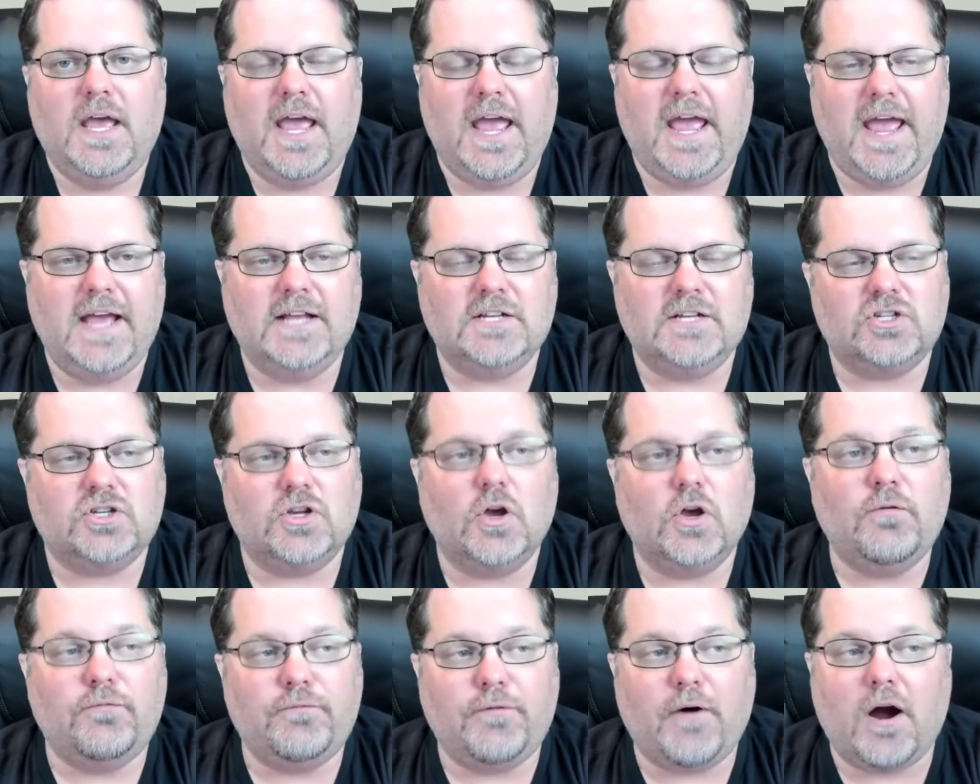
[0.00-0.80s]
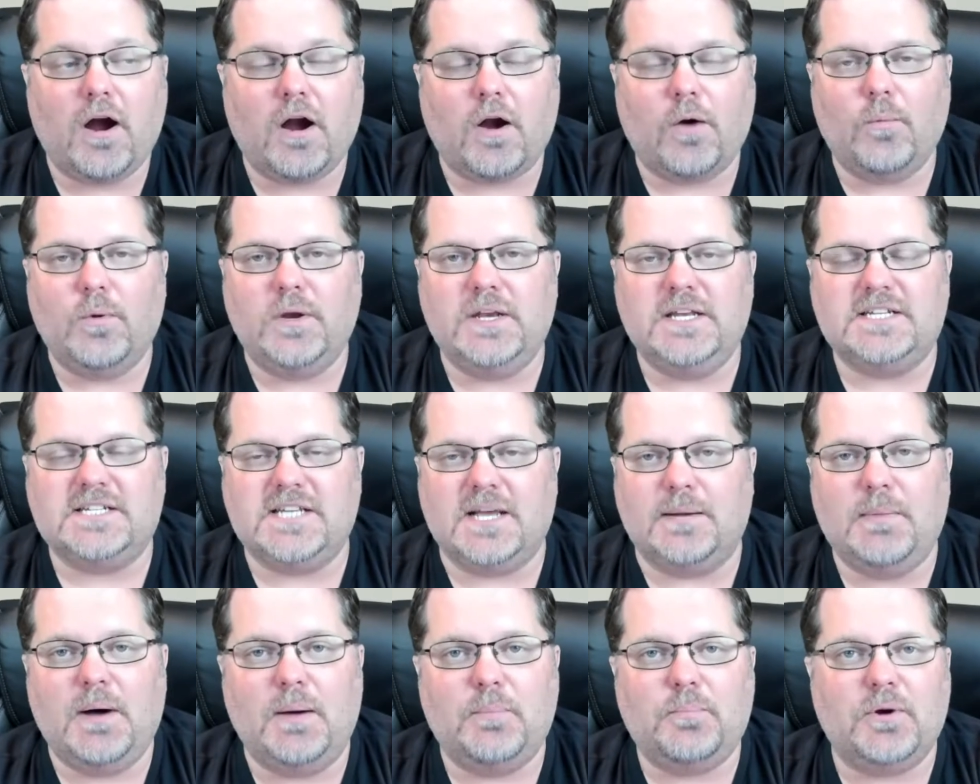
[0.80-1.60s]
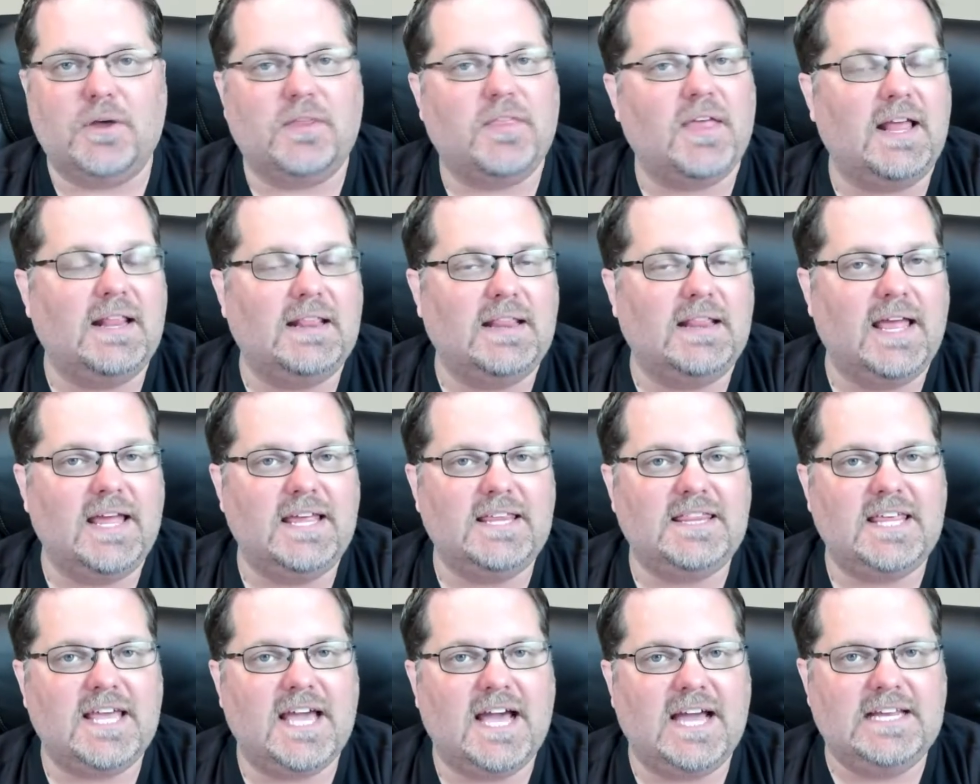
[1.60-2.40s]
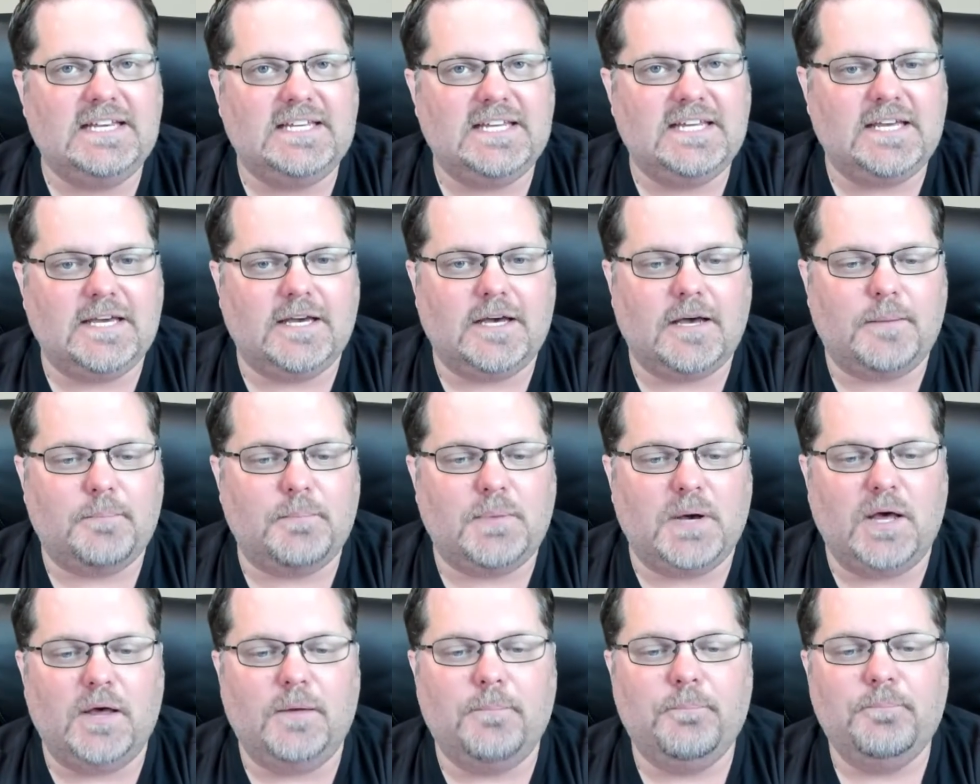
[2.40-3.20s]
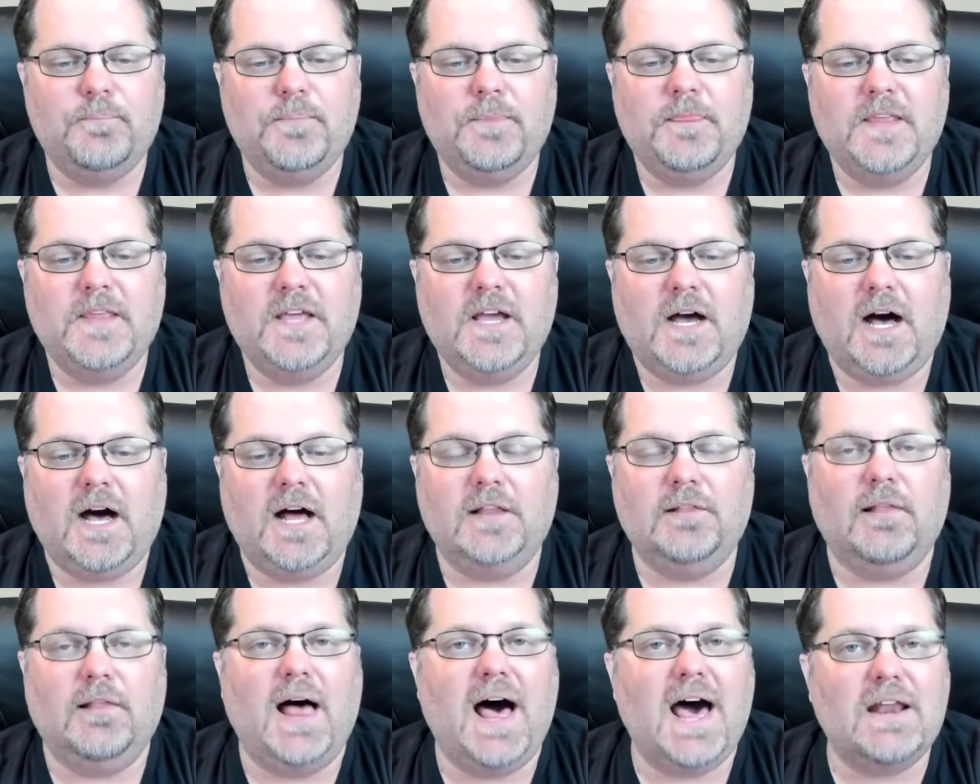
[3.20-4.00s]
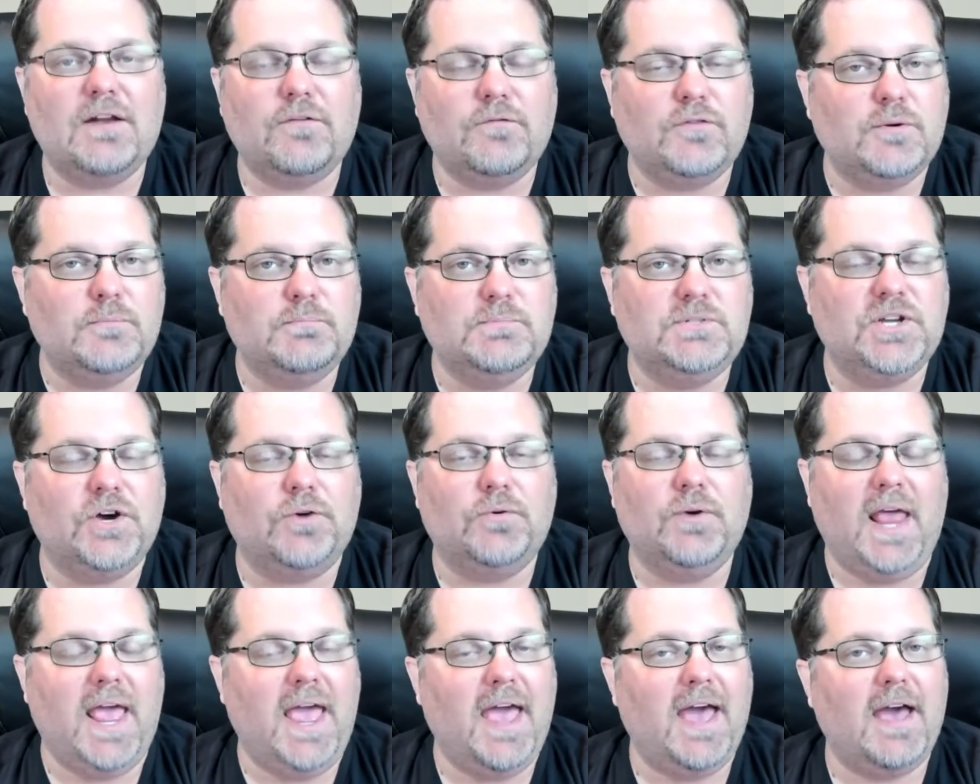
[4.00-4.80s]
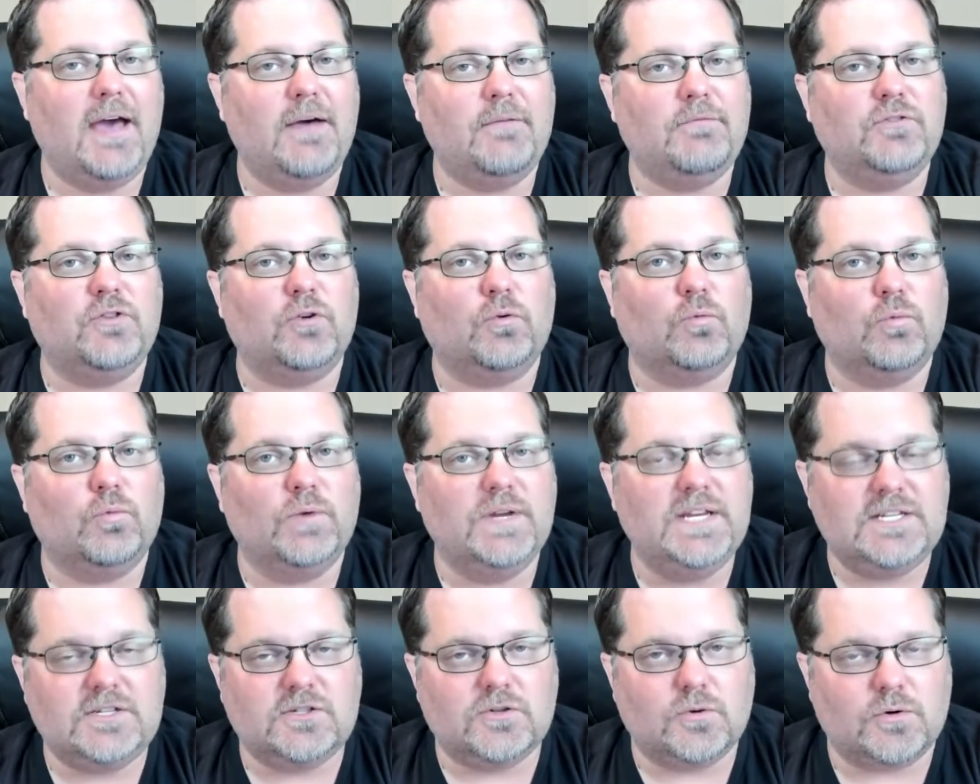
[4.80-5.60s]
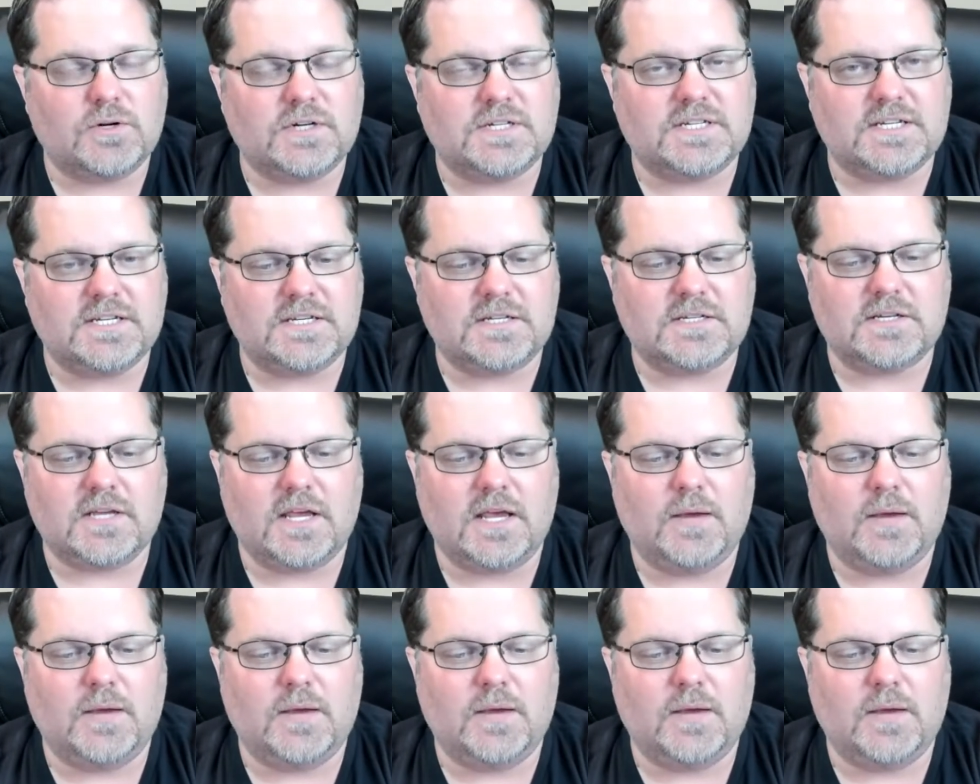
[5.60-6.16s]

And so far, what he's come up with, I like the idea, but a lot of them don't have the resources.